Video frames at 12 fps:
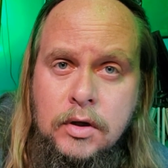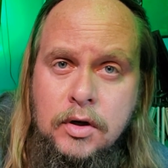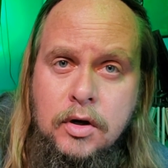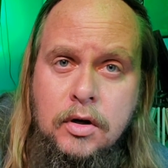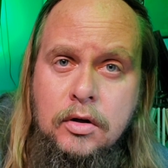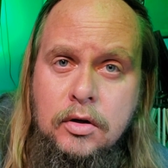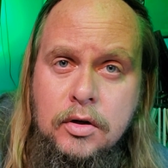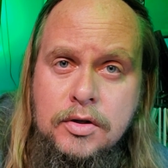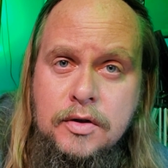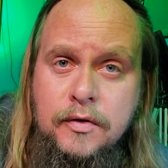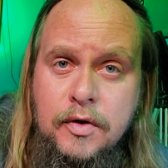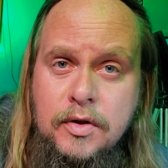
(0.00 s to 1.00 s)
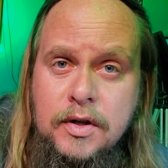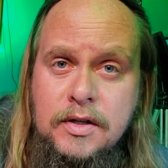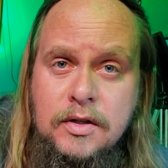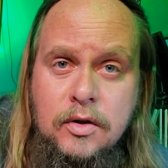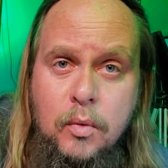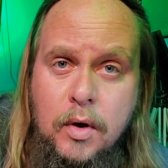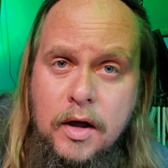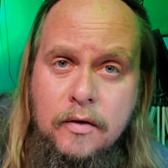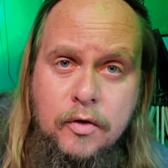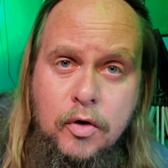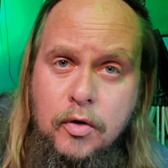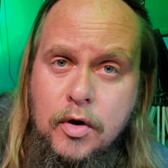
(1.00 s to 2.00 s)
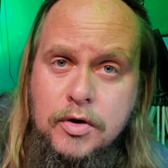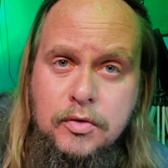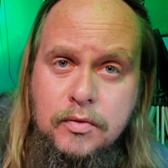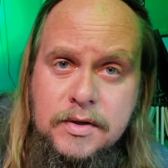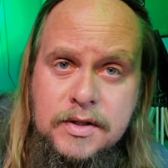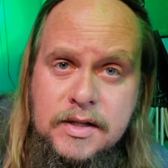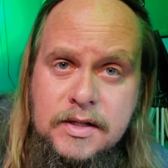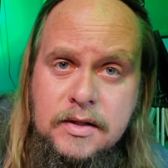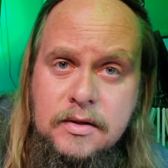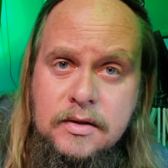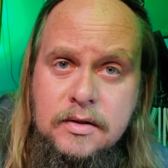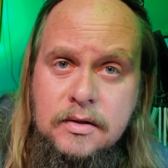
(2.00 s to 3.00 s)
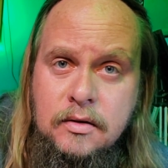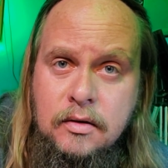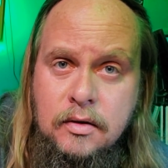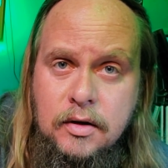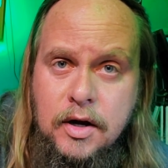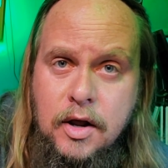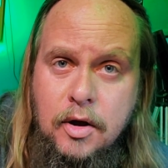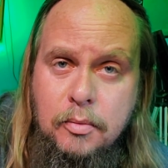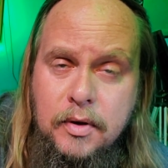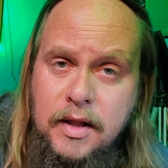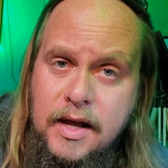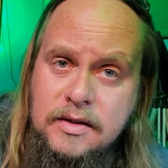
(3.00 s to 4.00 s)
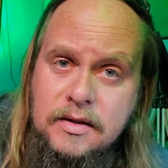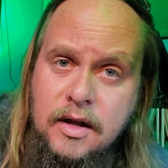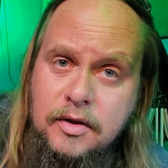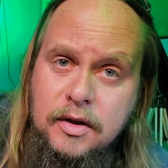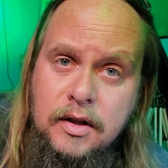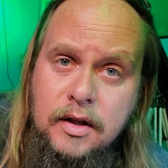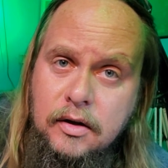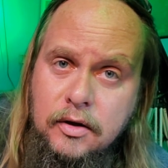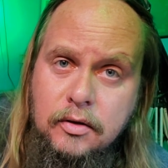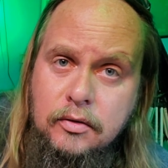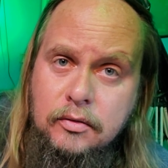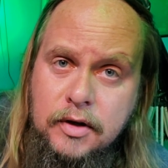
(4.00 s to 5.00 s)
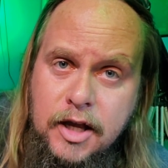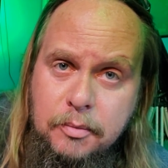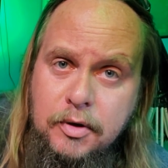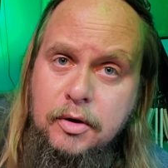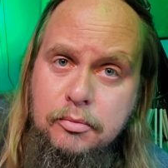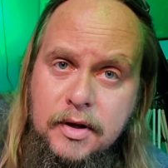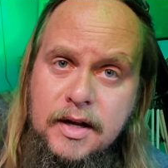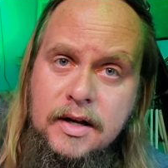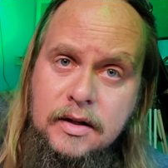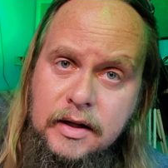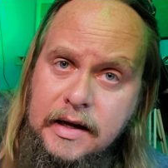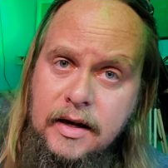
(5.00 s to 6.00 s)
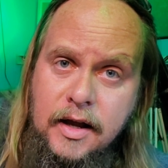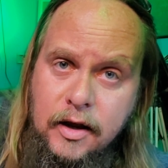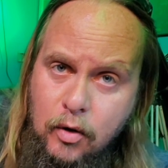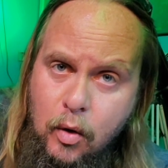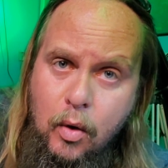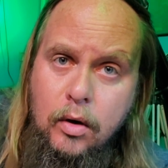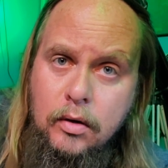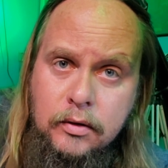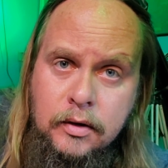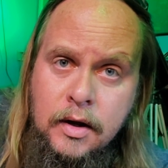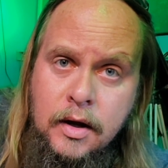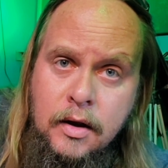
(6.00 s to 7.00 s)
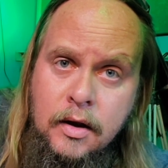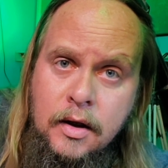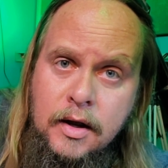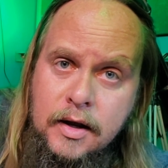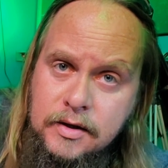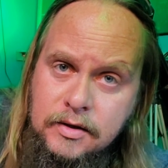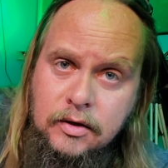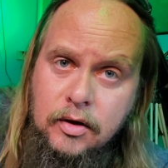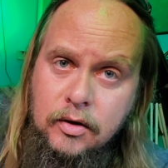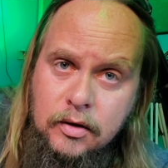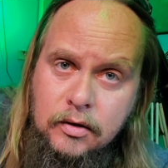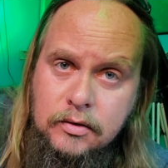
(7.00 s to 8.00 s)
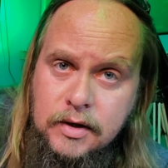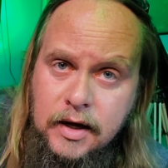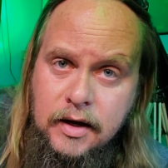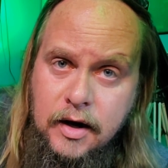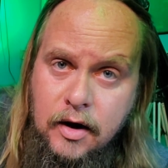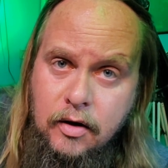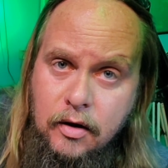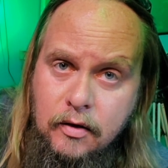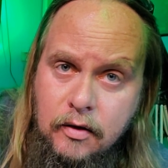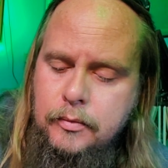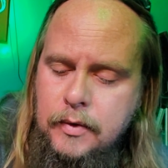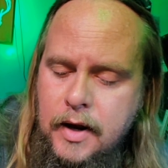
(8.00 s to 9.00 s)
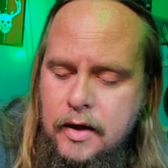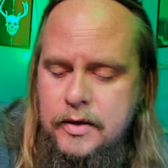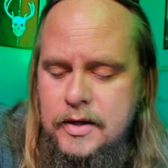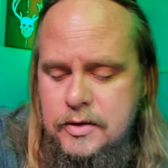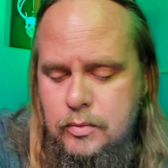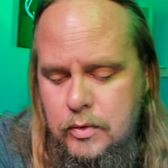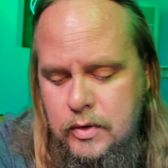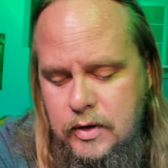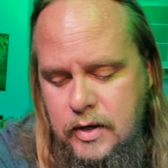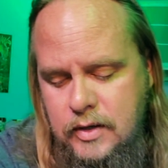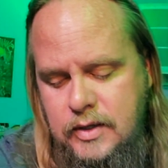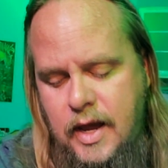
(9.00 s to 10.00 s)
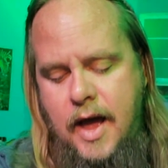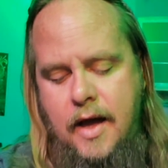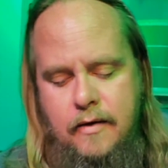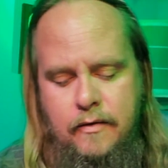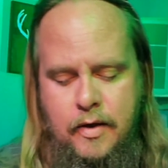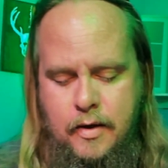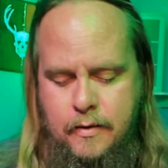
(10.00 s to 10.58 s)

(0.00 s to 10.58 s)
You're going to lose a few things in the way of corrosion resistance, but that's nothing that a little keeping your blade clean and oiled isn't going to take care of. Now, this one does have